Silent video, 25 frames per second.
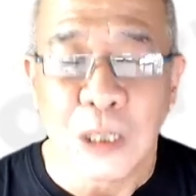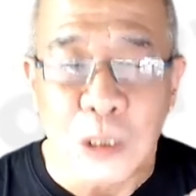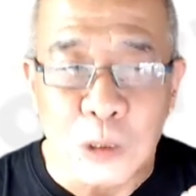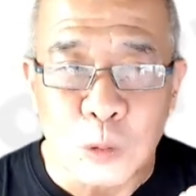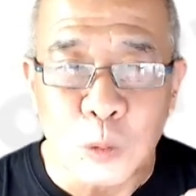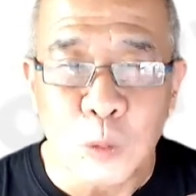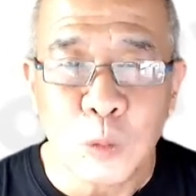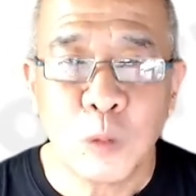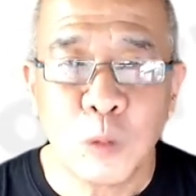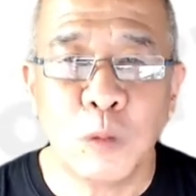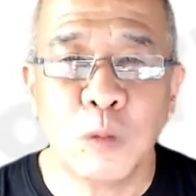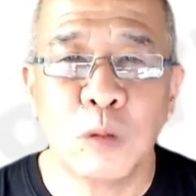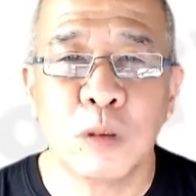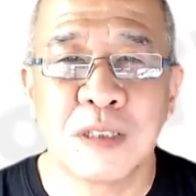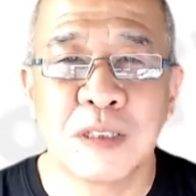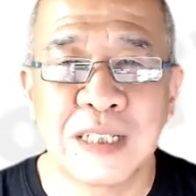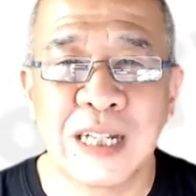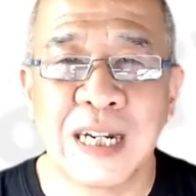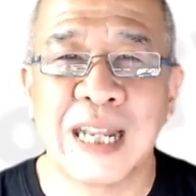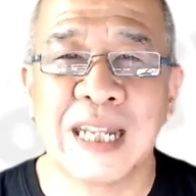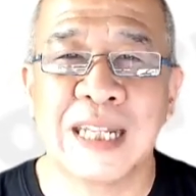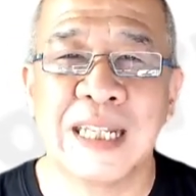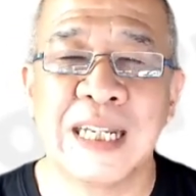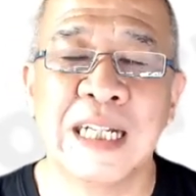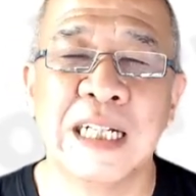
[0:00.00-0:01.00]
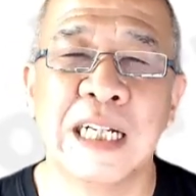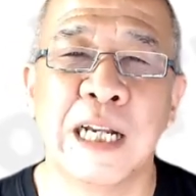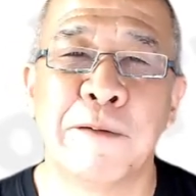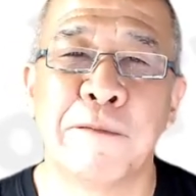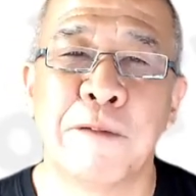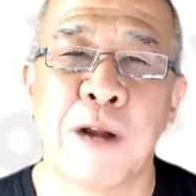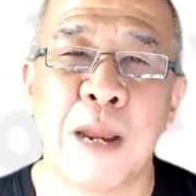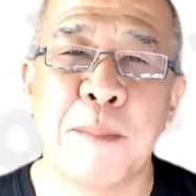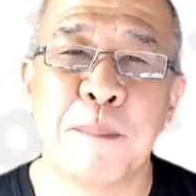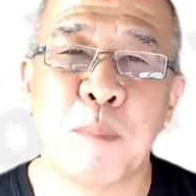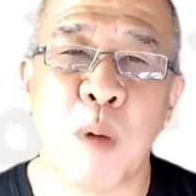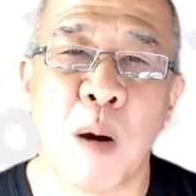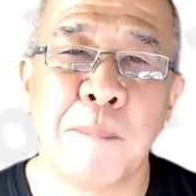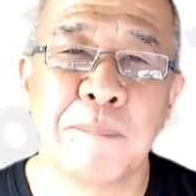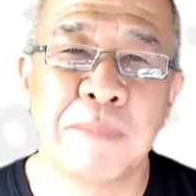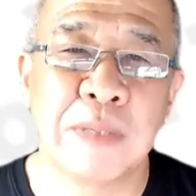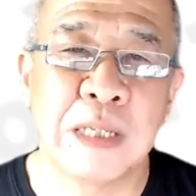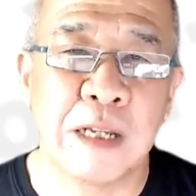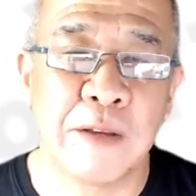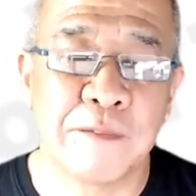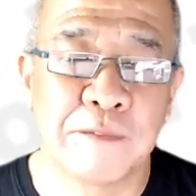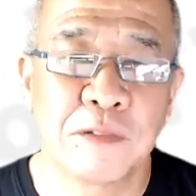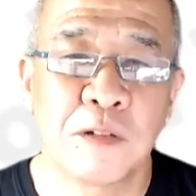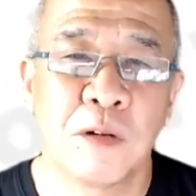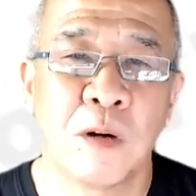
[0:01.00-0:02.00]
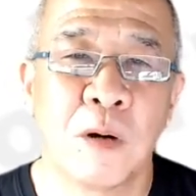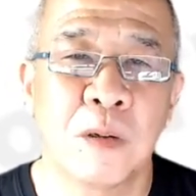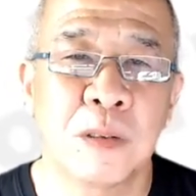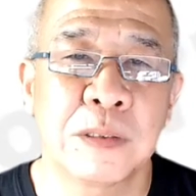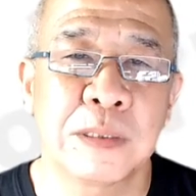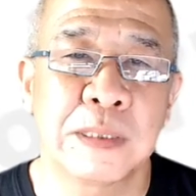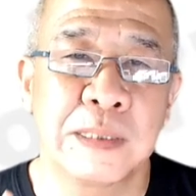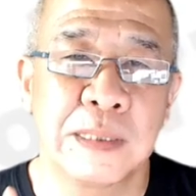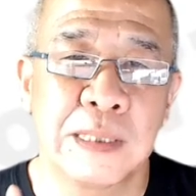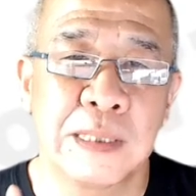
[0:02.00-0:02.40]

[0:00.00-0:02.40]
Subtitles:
So selecting the right property, of course,